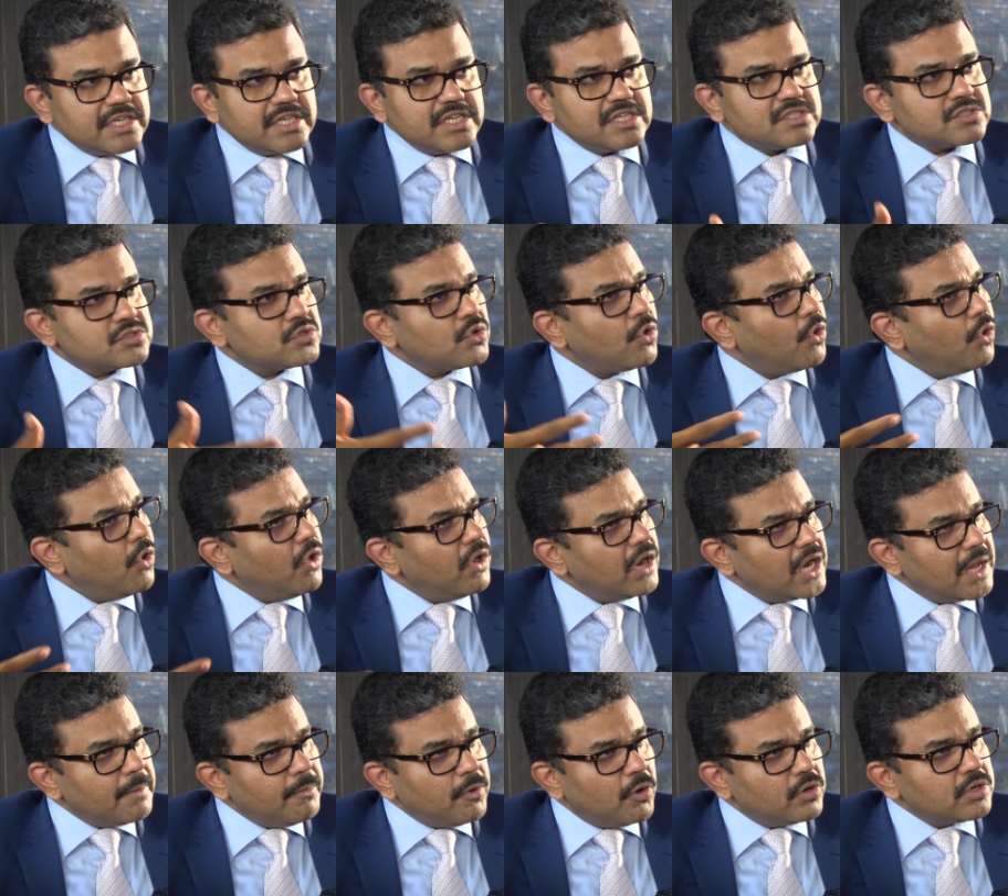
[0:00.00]
It's
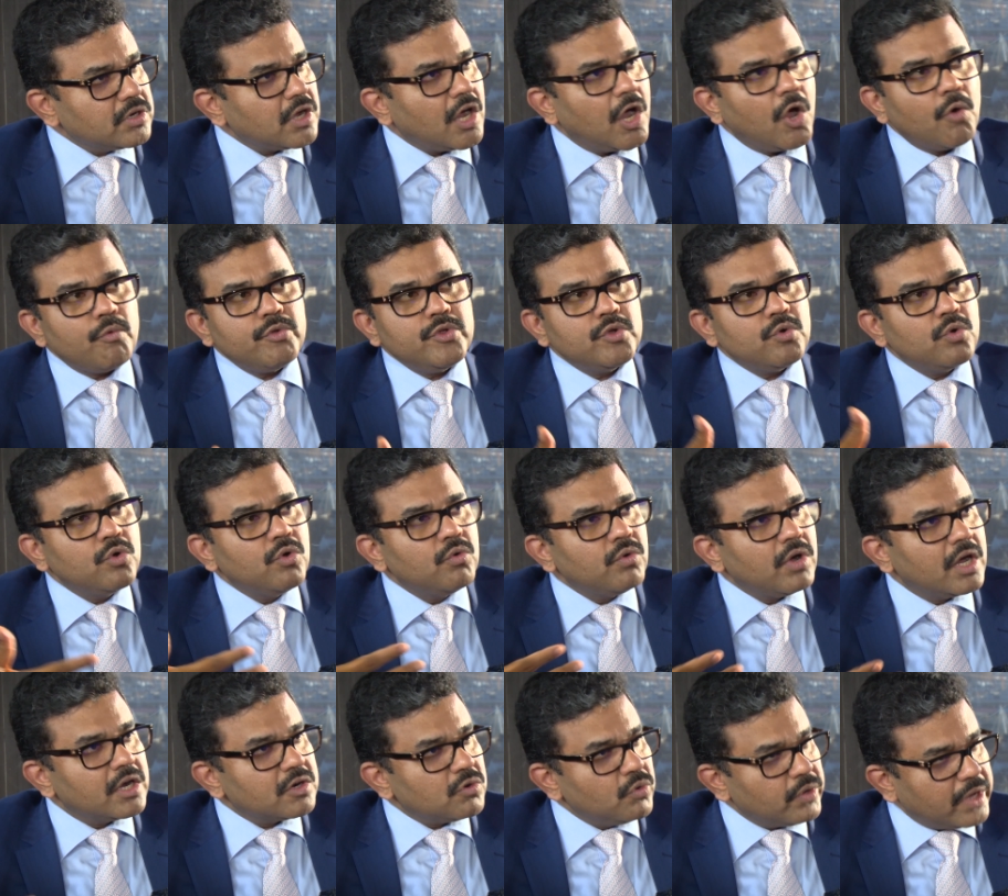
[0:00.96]
all about how you
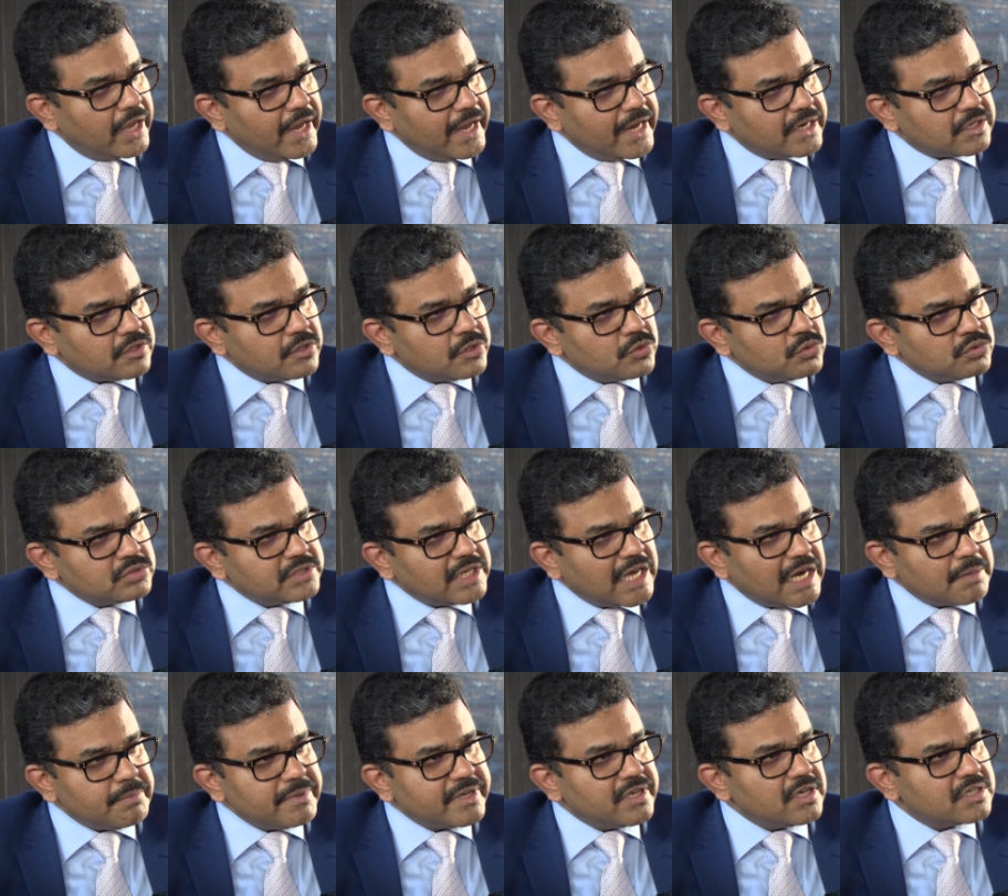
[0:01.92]
go out looking at to do
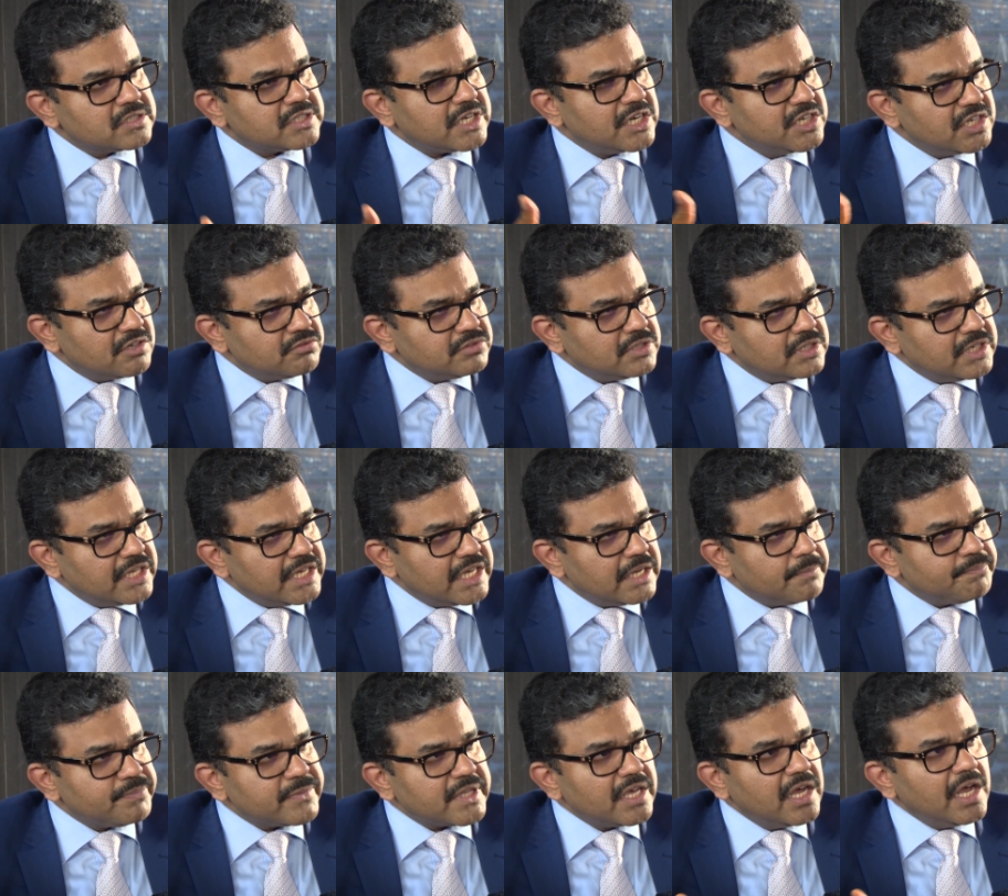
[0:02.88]
that because end of the day,